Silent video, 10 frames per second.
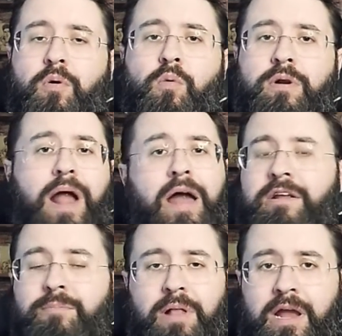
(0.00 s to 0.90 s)
or
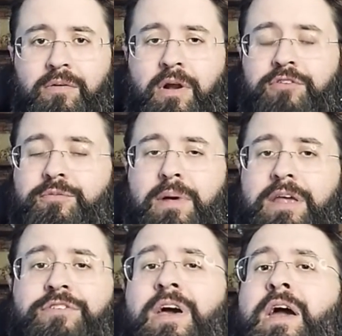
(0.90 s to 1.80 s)
non-compliant resumes.